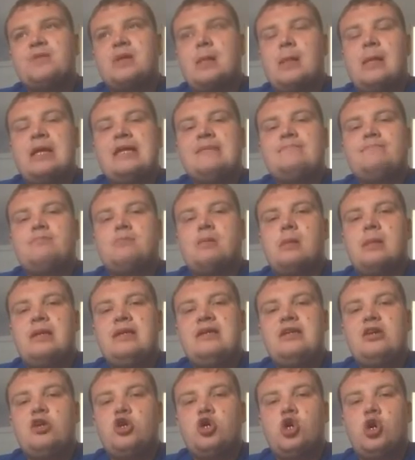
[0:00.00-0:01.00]
Like
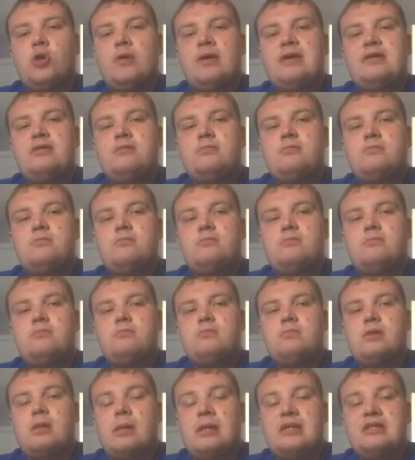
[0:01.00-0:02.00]
and comment,
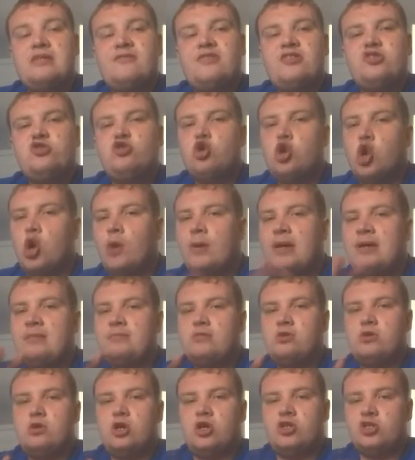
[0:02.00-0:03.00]
like the video,
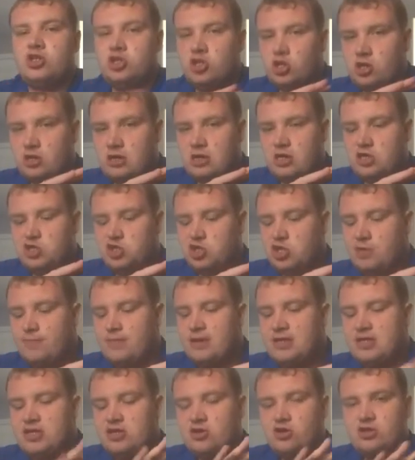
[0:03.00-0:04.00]
comment on your
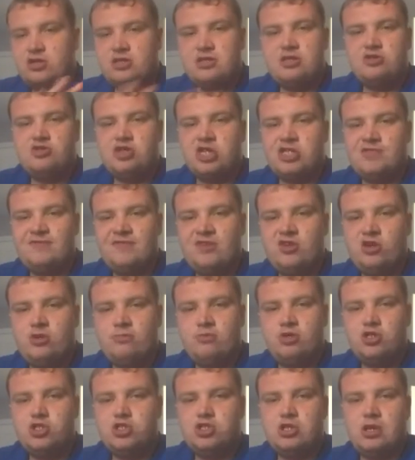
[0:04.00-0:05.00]
opinion on the transfer
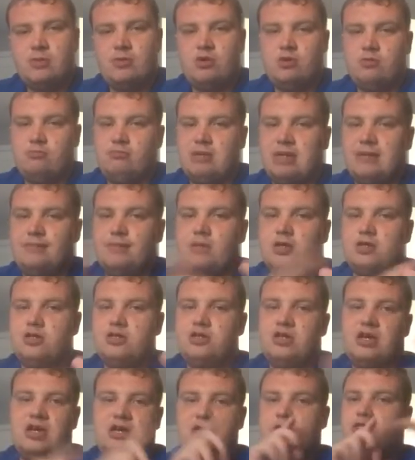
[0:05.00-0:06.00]
rumours about
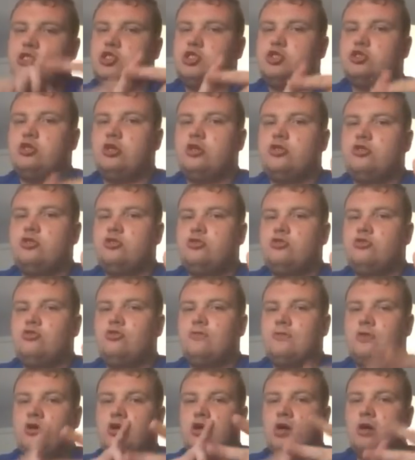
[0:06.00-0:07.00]
McBurnie,
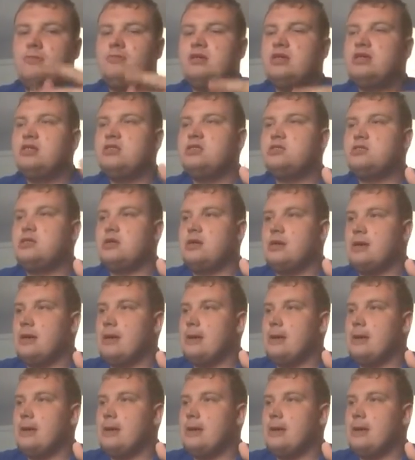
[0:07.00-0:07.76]
Škrtel, Cummings,